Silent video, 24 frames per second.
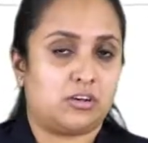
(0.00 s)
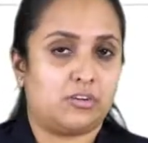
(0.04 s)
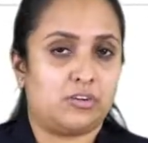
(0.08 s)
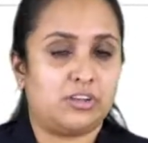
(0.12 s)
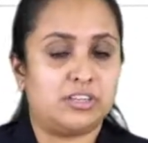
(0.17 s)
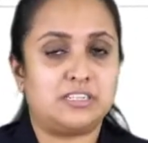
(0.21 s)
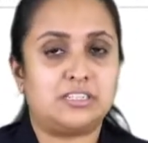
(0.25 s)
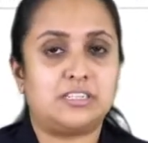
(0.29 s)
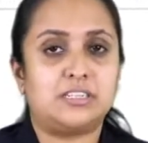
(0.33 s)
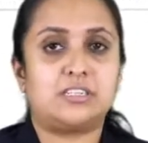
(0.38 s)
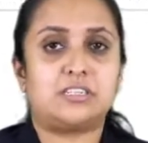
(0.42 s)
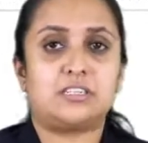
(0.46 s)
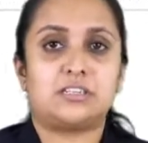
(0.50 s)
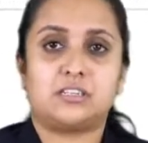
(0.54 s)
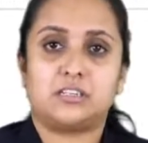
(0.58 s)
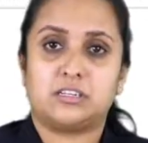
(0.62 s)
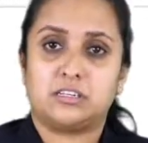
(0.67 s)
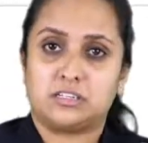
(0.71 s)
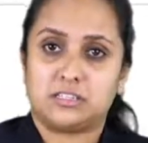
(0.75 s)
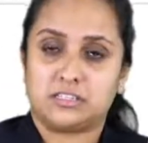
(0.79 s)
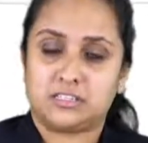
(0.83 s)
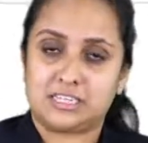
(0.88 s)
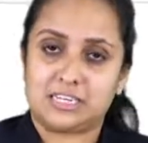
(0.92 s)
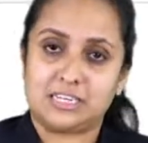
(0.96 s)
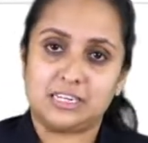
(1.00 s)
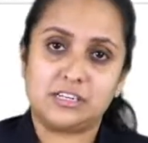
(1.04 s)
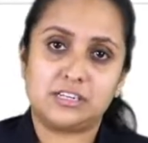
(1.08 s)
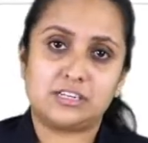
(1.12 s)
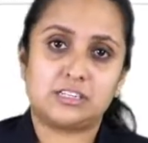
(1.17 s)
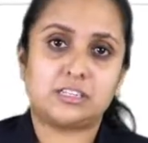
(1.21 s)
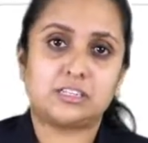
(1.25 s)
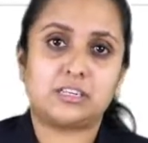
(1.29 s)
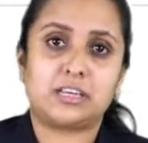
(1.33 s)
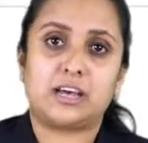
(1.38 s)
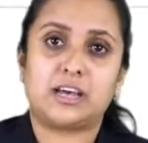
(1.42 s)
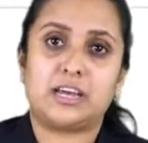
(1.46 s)
is it a
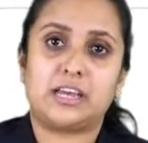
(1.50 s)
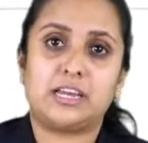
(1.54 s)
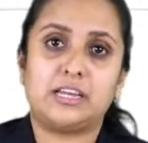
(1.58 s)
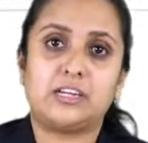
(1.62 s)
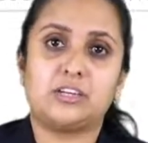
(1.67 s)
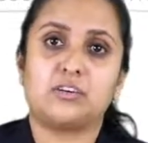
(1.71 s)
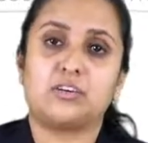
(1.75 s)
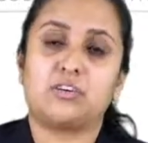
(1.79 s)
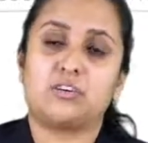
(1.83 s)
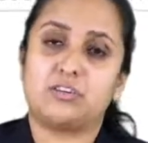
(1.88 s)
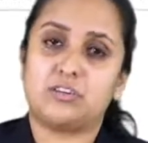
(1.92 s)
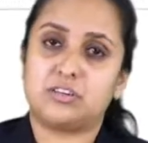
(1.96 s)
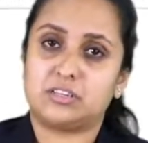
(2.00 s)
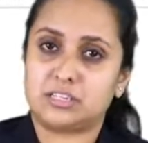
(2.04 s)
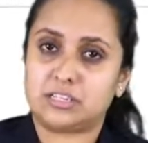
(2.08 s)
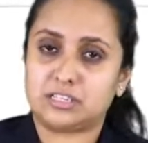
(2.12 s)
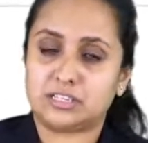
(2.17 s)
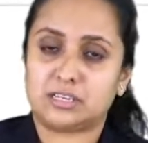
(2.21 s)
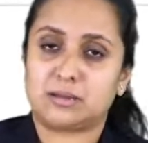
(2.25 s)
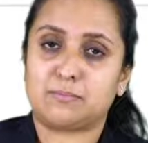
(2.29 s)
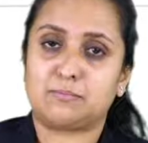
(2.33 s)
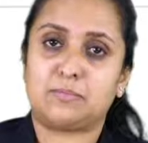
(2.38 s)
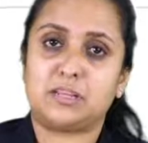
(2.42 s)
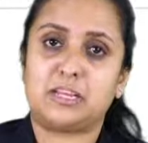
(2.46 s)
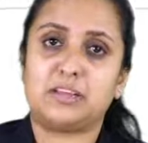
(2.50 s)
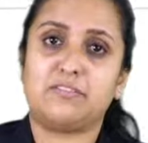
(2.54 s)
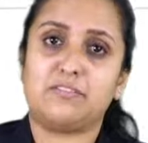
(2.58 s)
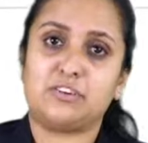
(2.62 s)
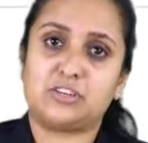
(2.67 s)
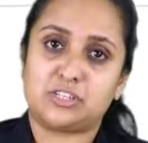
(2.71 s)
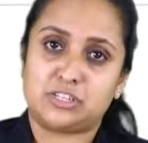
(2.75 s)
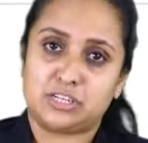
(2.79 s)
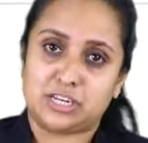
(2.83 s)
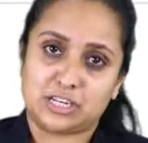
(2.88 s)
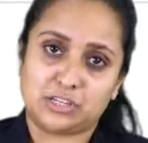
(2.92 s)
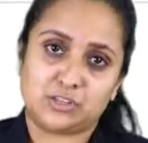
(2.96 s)
serious kind or is it something
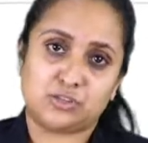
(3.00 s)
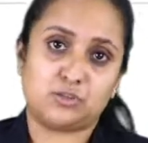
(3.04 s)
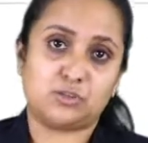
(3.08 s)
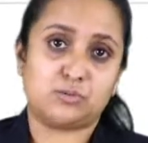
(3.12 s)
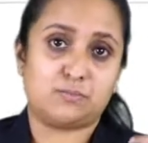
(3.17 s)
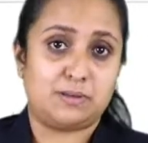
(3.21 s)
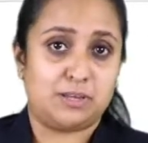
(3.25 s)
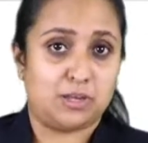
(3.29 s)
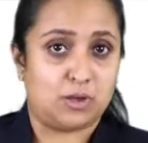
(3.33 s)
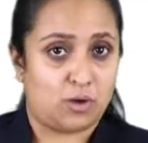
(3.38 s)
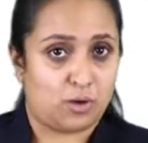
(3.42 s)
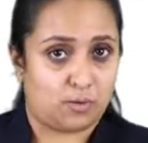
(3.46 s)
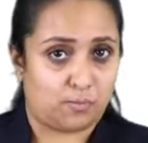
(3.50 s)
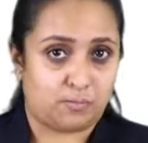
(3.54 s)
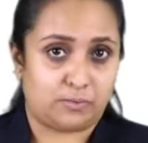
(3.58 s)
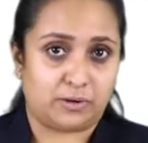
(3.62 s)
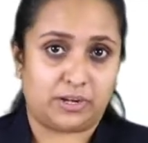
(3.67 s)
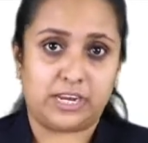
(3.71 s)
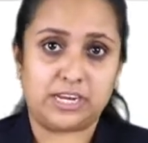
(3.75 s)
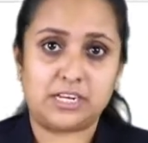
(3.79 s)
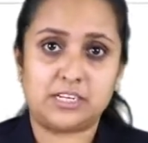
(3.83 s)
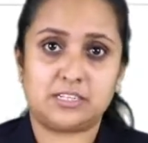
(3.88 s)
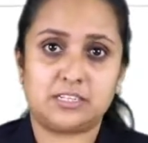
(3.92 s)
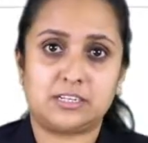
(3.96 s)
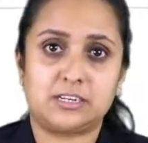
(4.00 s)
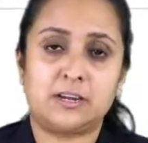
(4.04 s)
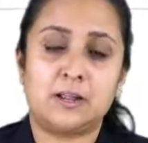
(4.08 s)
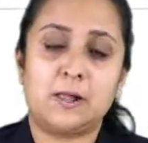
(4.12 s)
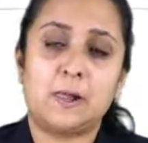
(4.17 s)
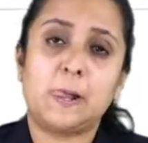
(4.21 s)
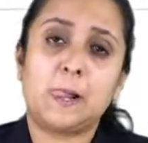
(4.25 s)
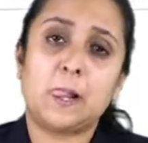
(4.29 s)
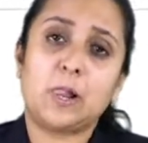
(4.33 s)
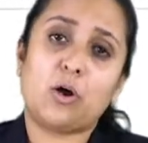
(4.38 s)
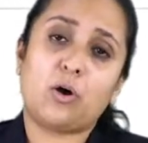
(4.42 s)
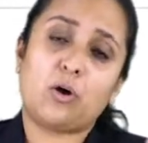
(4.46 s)
which needs to be operated
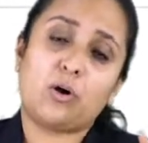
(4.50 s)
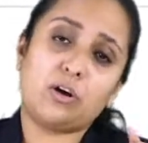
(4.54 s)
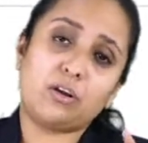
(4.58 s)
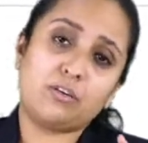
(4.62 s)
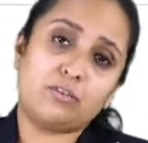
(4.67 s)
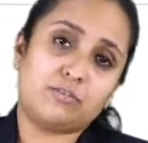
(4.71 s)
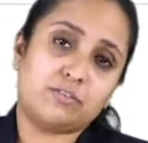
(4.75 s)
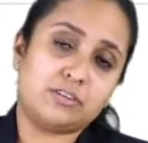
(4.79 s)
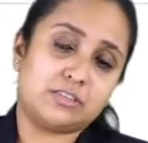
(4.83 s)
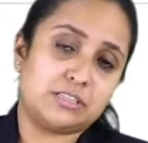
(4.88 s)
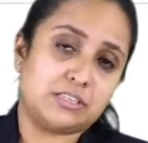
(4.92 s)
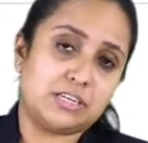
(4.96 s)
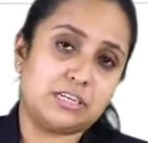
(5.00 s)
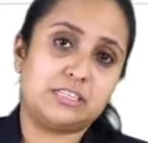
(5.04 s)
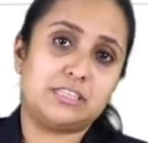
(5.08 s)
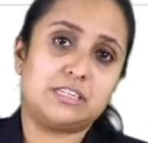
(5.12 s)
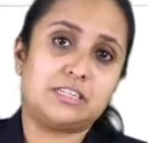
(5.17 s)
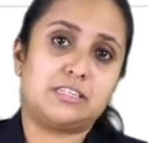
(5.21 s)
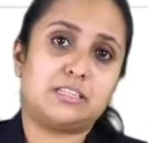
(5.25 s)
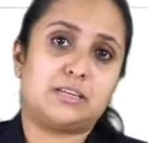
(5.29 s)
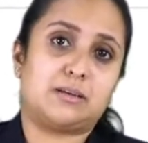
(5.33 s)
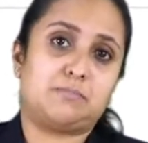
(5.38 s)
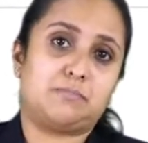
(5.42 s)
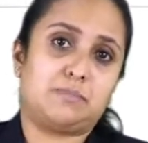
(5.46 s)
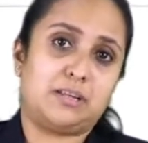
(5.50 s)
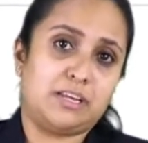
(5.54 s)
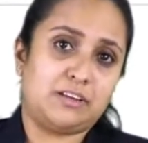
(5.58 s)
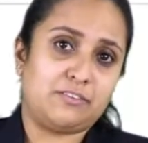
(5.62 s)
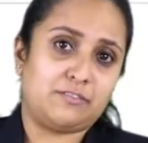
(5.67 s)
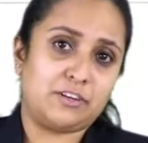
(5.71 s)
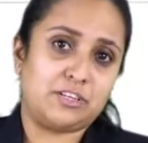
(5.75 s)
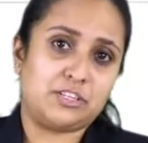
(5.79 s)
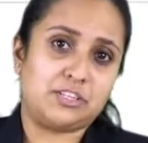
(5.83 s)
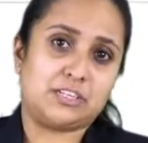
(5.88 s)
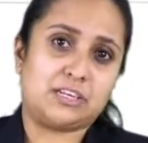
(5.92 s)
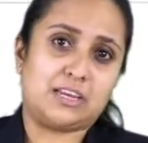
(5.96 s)
or is it something
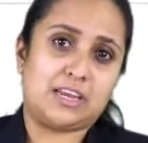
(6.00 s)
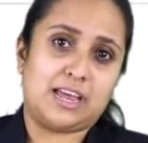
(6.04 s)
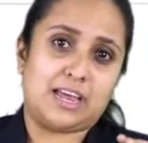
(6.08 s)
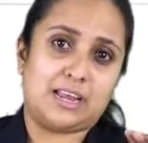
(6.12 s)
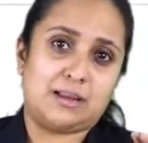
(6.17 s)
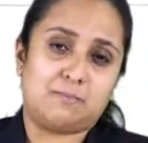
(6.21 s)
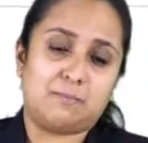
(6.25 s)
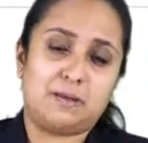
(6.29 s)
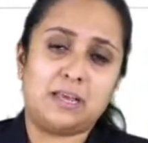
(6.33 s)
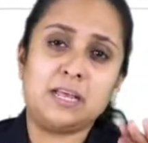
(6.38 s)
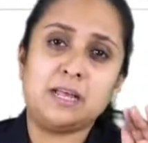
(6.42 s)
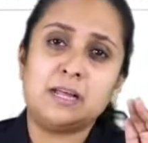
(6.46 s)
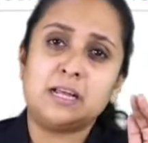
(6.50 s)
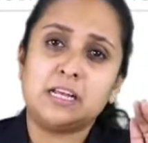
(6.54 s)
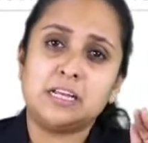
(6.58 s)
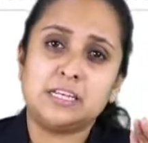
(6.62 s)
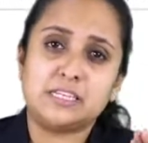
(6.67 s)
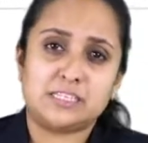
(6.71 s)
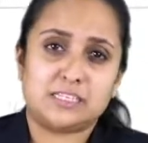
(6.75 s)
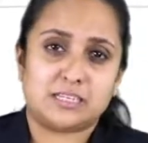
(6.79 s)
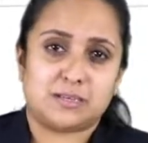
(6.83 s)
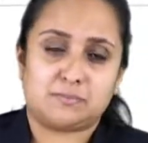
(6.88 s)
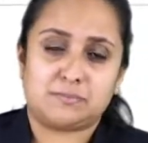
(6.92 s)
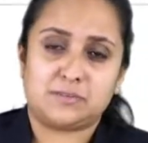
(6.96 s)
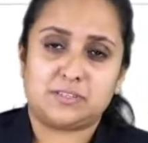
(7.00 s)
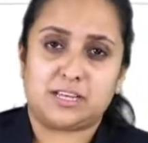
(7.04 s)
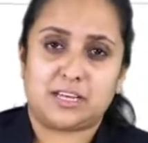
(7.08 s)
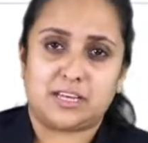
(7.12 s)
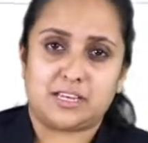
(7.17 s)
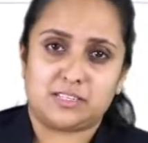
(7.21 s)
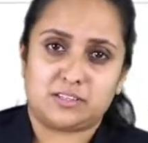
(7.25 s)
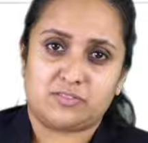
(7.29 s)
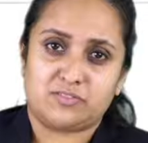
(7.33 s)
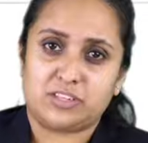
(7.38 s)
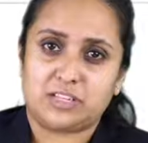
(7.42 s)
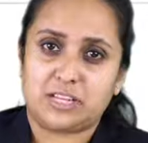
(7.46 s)
which can be
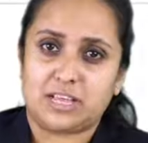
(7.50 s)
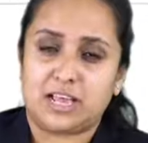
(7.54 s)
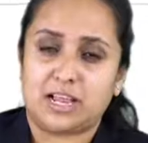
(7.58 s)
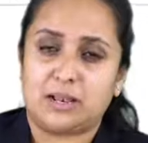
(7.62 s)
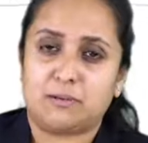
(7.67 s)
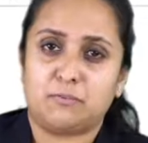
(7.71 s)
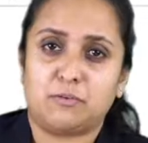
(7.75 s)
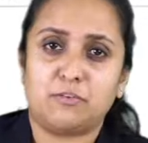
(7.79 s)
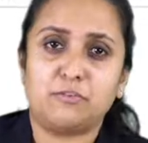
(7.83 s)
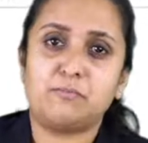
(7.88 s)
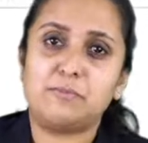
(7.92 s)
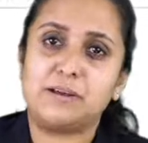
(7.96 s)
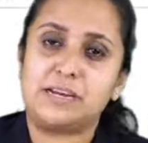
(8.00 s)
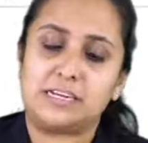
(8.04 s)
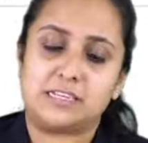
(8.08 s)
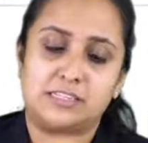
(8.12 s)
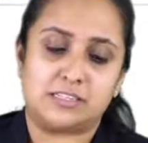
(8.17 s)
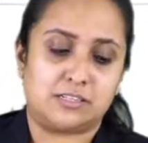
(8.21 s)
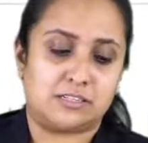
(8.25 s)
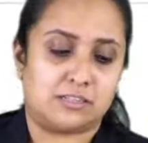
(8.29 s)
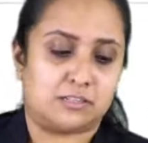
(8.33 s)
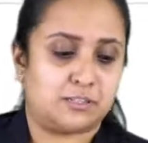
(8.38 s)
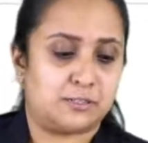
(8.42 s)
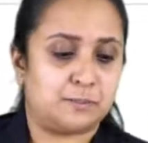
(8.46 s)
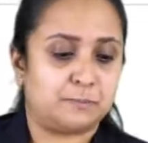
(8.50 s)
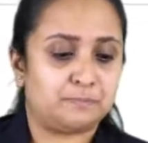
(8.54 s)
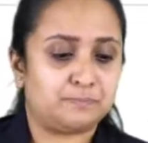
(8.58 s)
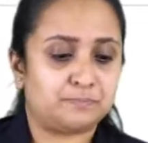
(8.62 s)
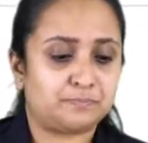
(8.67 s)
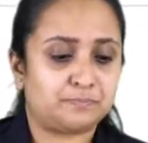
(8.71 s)
subsidized with the help of medicines.